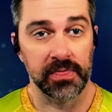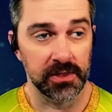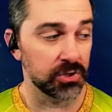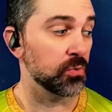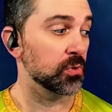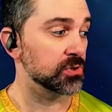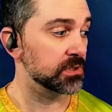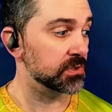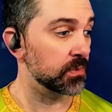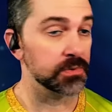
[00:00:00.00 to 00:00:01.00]
The doors
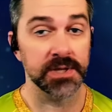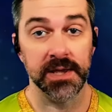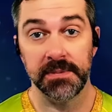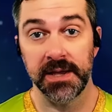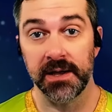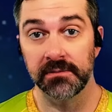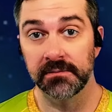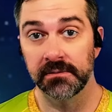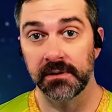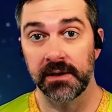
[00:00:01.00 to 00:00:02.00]
is what would take me out.
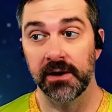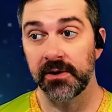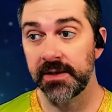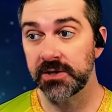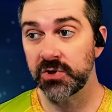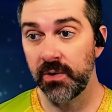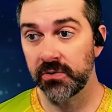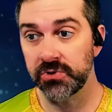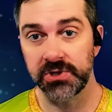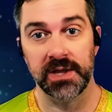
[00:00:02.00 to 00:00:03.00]
Hearing that
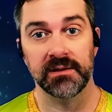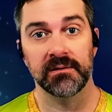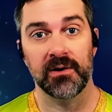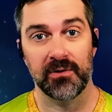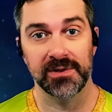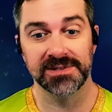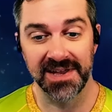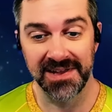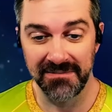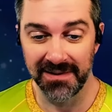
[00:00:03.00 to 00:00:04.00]
twinkle shit all the
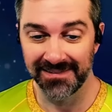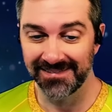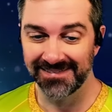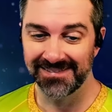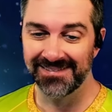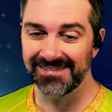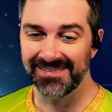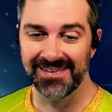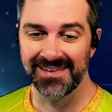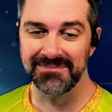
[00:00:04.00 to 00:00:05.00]
time,
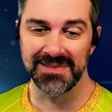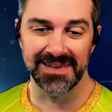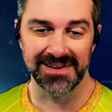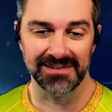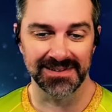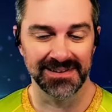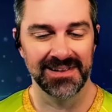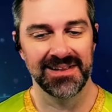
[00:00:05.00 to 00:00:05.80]
that'd be the end of it.